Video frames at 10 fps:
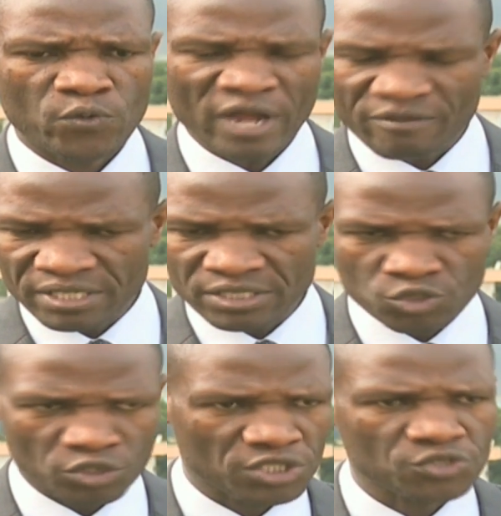We have been
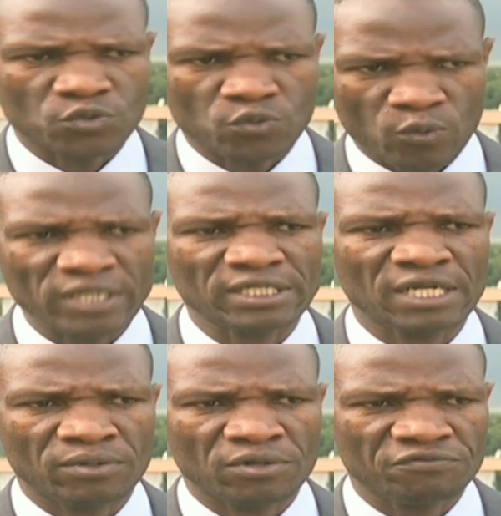talking to quite a
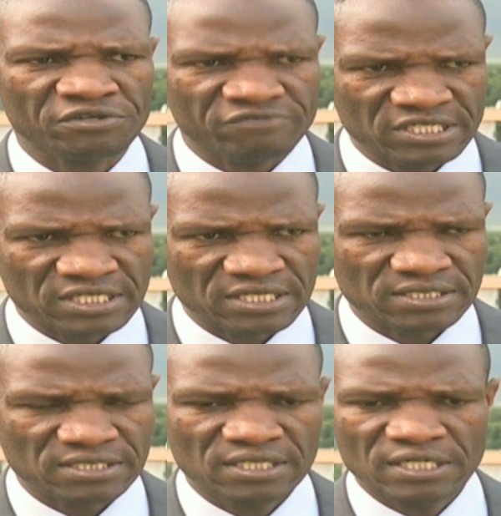number of
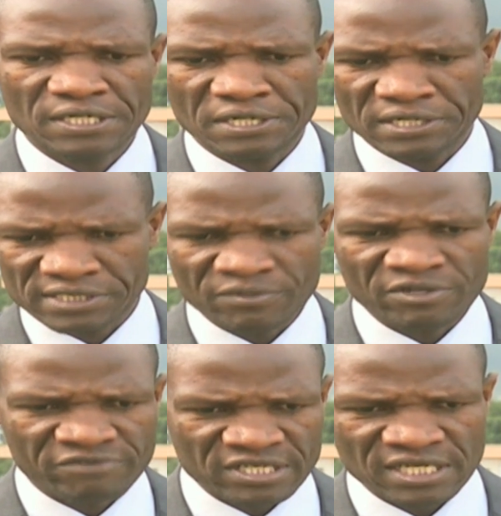investors.
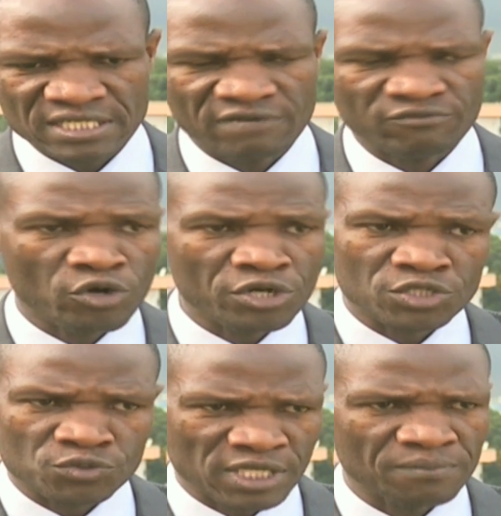Some investors have gone
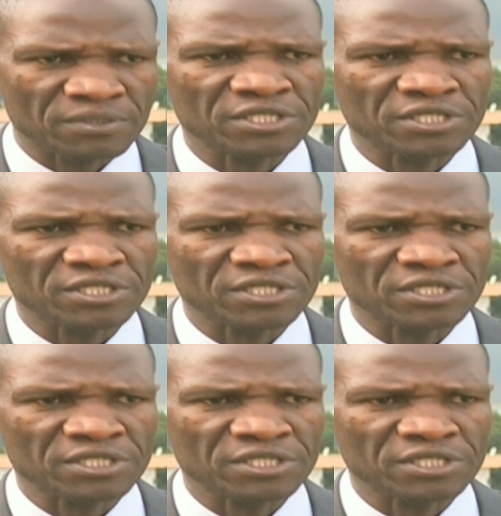into some